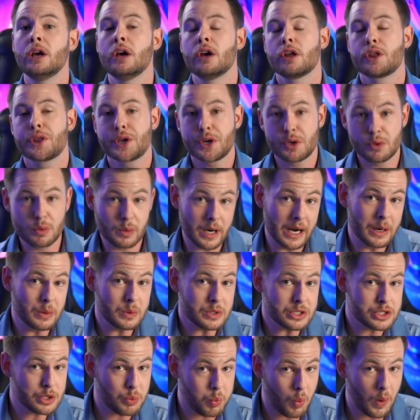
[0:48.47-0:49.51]

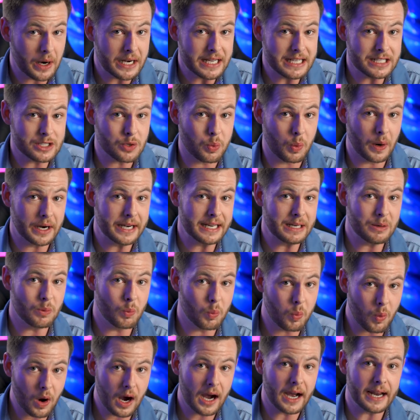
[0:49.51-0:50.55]
throughout
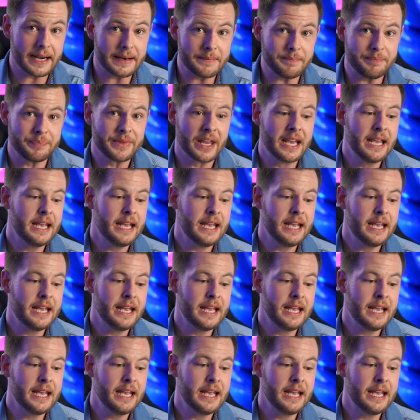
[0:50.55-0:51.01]
2021.